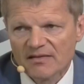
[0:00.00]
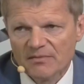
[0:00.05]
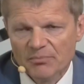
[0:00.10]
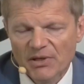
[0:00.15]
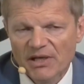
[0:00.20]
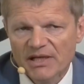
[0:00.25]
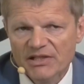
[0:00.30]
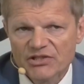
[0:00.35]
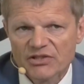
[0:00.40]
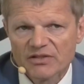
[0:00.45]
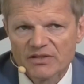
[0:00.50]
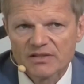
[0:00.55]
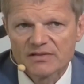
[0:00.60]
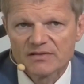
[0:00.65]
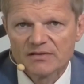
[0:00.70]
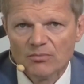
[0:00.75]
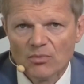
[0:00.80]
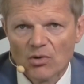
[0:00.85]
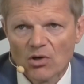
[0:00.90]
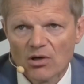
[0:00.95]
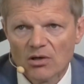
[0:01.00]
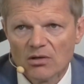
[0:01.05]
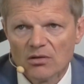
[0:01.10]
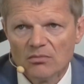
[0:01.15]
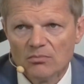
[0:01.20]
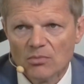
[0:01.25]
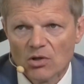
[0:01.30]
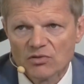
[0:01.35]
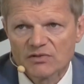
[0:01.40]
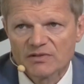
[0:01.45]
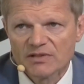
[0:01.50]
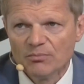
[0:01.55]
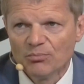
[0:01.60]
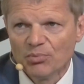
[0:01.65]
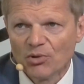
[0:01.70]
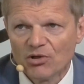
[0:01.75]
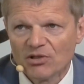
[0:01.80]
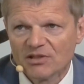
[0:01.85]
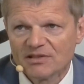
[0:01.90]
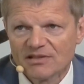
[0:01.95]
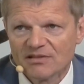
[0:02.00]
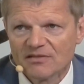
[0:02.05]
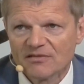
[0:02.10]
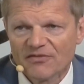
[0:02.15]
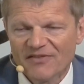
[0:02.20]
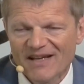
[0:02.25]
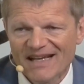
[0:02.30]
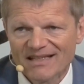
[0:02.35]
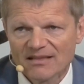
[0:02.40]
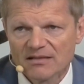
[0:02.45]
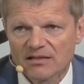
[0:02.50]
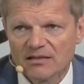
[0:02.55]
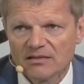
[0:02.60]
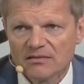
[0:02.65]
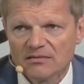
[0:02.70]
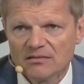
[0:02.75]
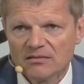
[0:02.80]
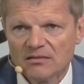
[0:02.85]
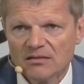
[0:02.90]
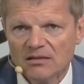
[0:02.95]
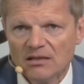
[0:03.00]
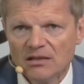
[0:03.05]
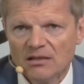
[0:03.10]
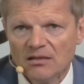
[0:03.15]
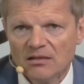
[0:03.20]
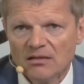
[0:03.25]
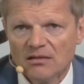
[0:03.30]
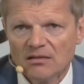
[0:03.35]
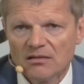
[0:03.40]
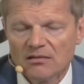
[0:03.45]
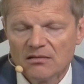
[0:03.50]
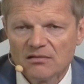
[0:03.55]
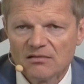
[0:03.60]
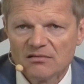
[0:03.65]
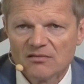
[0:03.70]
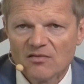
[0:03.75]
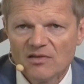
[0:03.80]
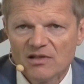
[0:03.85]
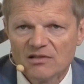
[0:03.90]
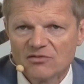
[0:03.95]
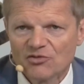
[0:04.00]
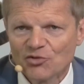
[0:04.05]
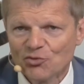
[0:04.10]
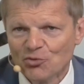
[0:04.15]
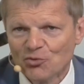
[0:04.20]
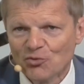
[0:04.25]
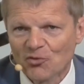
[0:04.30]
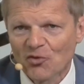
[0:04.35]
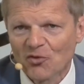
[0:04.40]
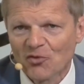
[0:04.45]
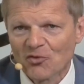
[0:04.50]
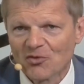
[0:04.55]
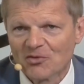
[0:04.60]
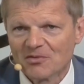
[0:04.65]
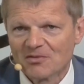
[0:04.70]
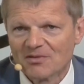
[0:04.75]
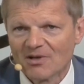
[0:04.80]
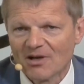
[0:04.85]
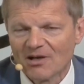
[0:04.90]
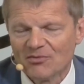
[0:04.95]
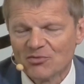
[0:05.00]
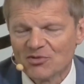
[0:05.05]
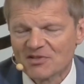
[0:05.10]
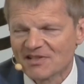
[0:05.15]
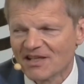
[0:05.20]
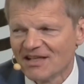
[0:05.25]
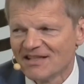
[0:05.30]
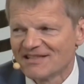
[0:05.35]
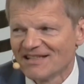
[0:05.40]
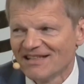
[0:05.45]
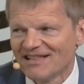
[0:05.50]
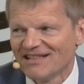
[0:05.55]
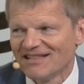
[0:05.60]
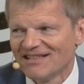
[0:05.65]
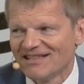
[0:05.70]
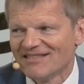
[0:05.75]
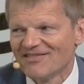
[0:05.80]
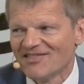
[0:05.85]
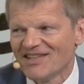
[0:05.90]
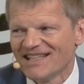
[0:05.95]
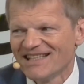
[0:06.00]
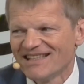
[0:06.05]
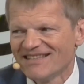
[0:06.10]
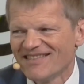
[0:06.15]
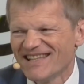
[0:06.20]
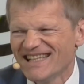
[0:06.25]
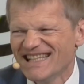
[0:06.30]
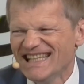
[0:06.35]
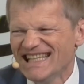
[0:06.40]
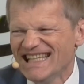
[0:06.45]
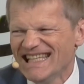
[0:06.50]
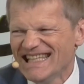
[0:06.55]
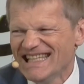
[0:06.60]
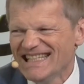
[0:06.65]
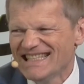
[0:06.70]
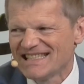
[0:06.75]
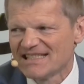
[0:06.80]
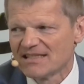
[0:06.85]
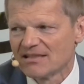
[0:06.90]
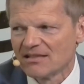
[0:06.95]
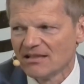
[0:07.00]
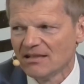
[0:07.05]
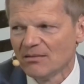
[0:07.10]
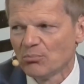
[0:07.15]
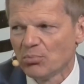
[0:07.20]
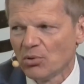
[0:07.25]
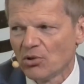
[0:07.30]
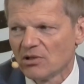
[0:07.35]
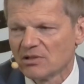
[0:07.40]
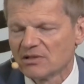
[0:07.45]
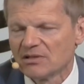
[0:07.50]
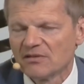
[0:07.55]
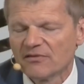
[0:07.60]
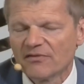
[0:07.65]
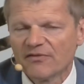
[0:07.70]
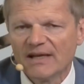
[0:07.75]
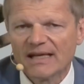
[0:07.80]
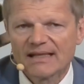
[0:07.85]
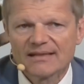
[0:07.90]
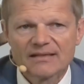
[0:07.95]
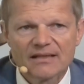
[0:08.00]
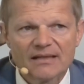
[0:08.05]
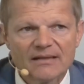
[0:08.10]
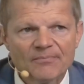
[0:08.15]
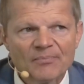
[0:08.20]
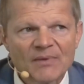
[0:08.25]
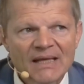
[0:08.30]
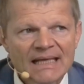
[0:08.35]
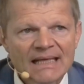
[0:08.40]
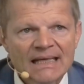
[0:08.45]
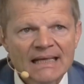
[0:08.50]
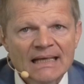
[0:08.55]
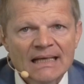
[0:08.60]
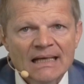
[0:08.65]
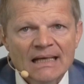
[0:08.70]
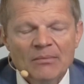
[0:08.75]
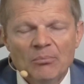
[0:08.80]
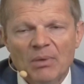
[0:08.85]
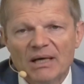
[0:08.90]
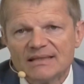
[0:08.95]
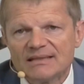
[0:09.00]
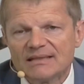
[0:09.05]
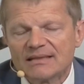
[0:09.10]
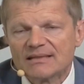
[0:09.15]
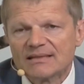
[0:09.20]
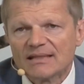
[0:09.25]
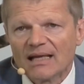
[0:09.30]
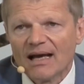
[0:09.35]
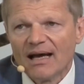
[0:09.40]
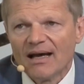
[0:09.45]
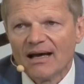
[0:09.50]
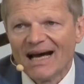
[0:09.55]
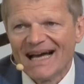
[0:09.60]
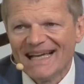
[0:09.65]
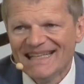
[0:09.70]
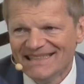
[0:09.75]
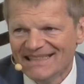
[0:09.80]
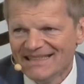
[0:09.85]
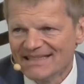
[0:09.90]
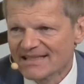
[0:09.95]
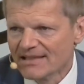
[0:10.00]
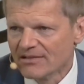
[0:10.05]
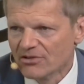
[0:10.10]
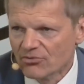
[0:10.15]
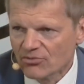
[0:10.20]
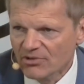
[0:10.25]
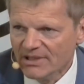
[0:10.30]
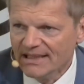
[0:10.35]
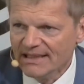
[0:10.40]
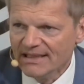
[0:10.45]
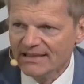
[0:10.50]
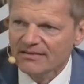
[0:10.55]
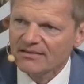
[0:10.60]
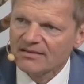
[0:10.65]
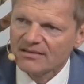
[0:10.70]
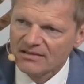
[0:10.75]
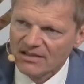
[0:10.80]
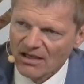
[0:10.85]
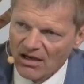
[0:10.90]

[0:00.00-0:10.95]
the patient is the most important factor. The tooth, I would say, is the least important factor. But I disagree.